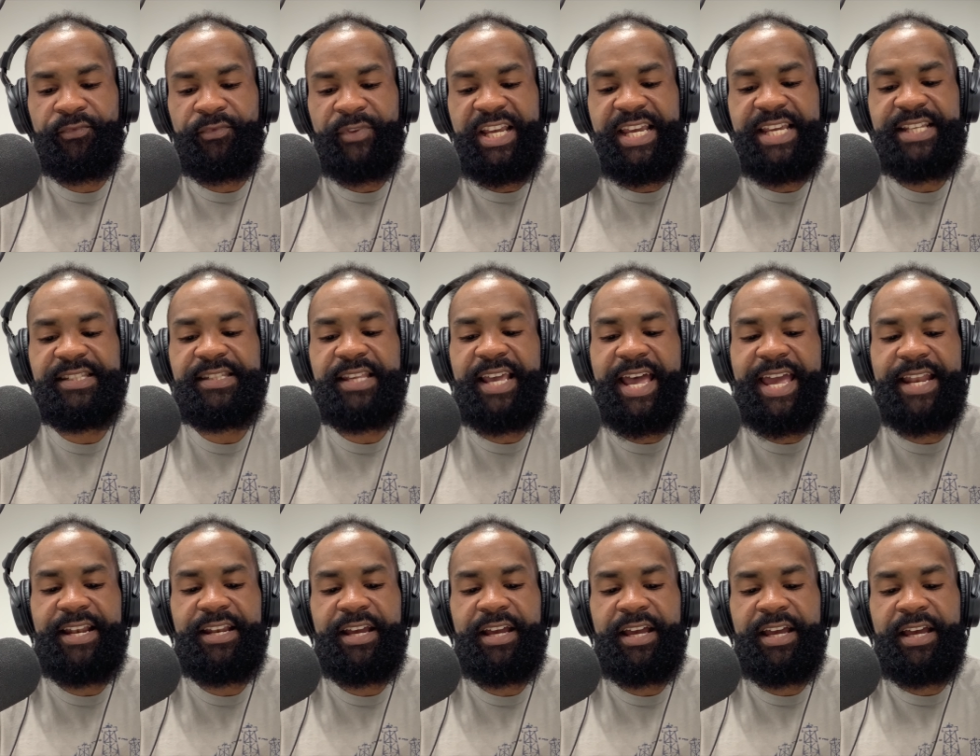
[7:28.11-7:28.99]
He
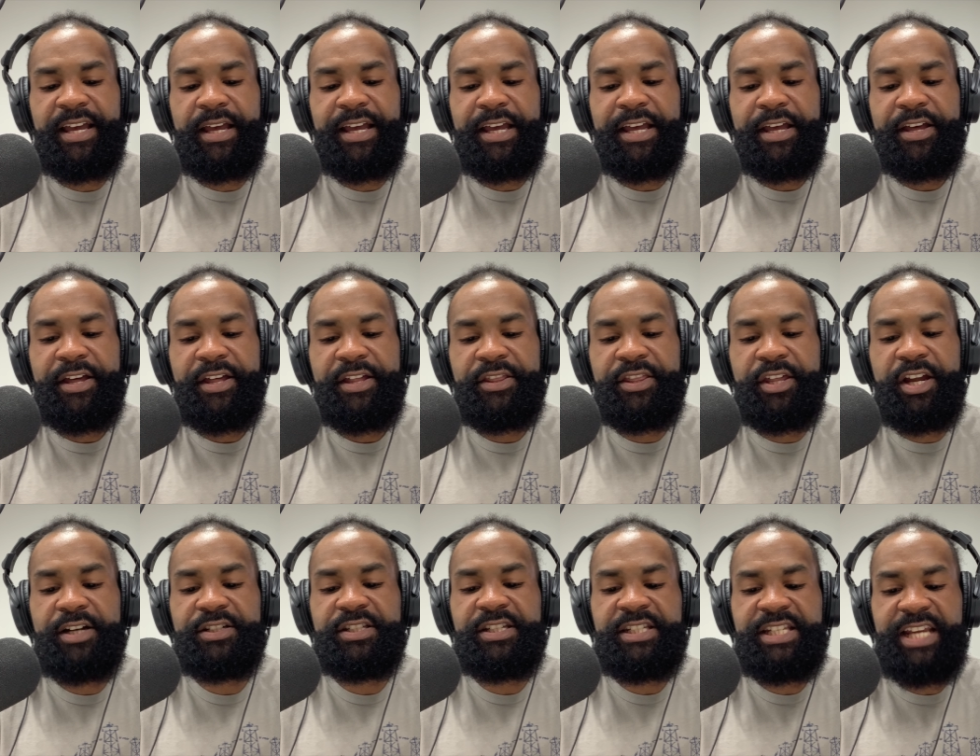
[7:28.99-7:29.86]
said,
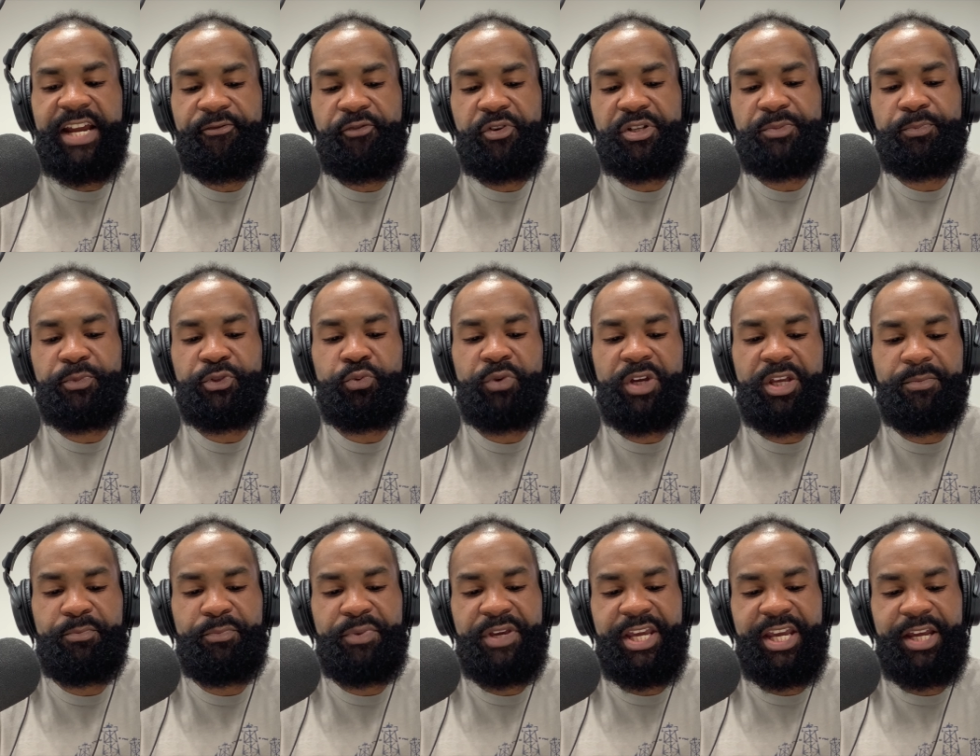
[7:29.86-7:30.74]
there's a difference
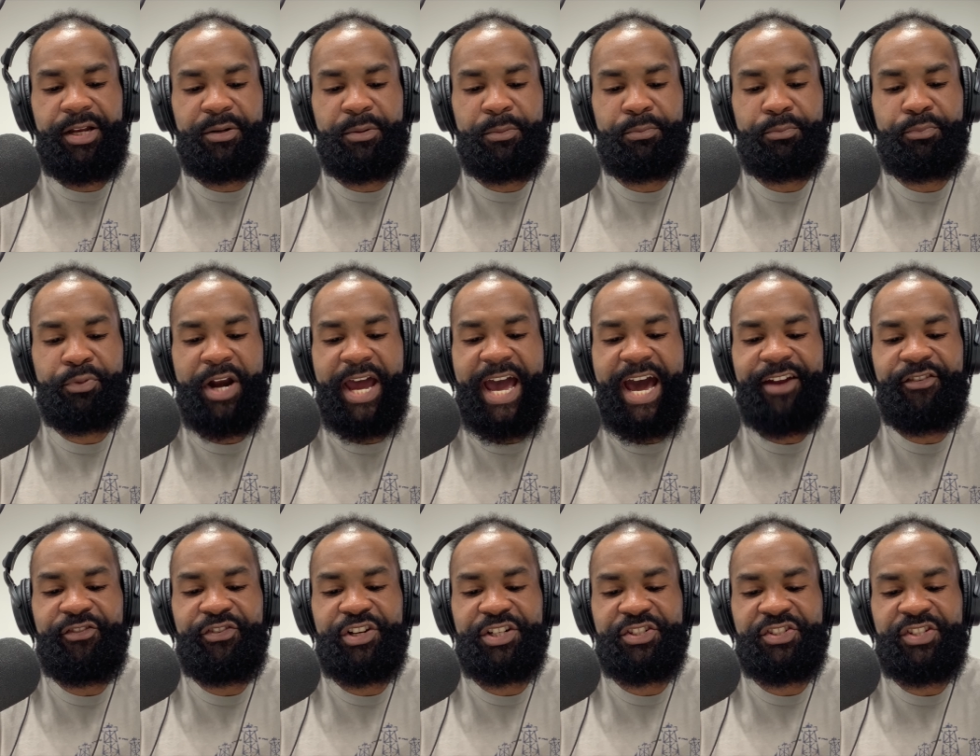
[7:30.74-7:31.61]
between being
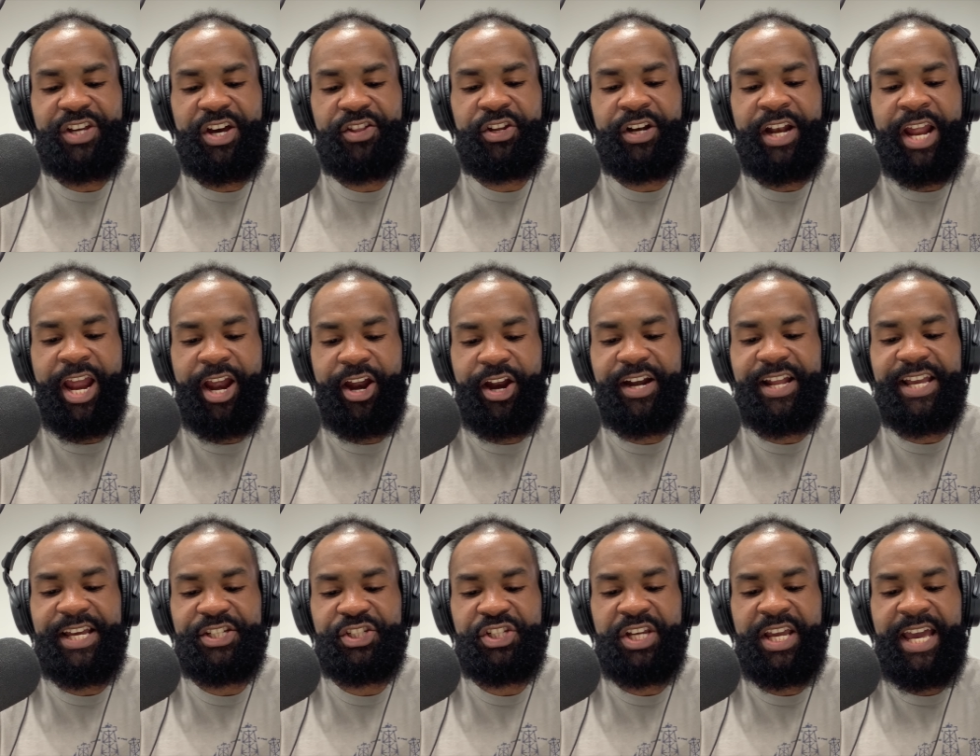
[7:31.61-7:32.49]
proud of your Southern
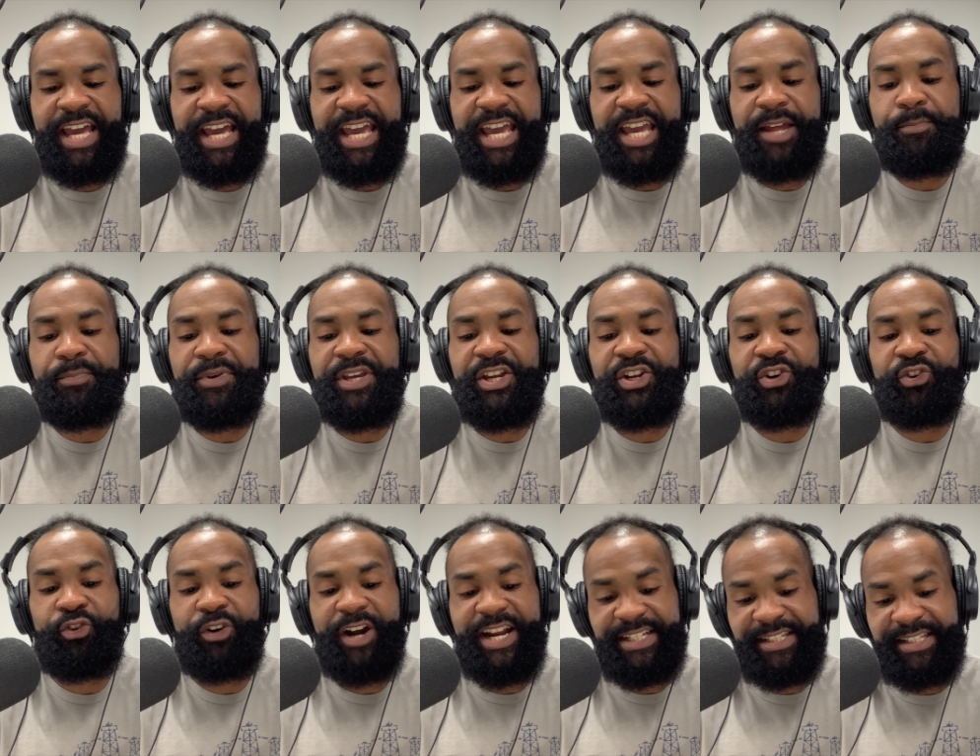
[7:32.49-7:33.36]
heritage and being
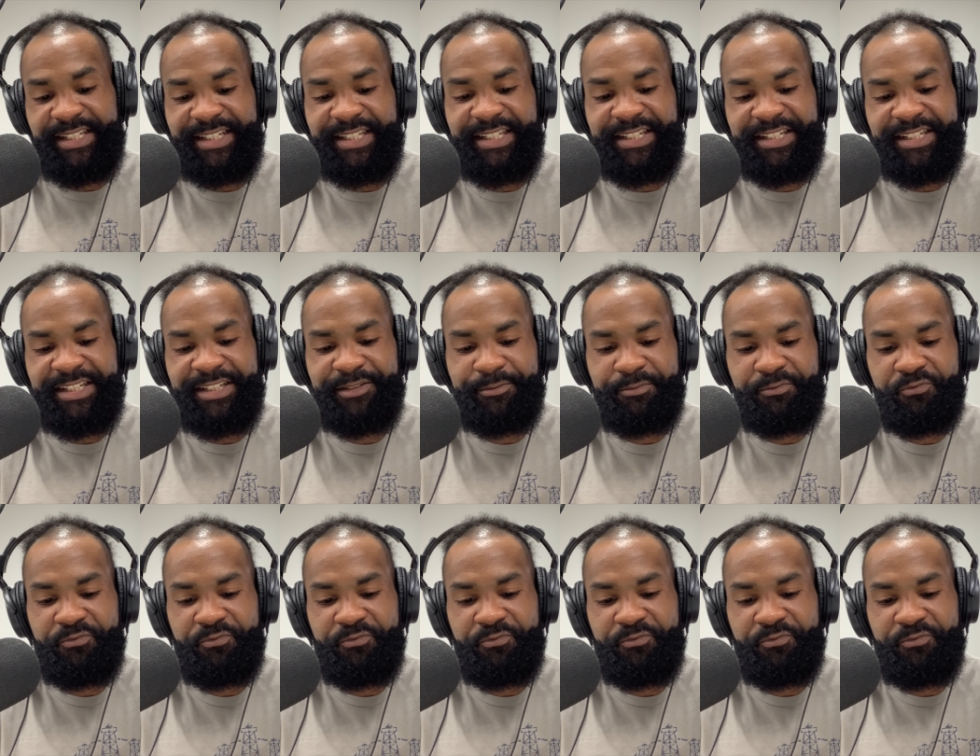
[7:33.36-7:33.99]
racist.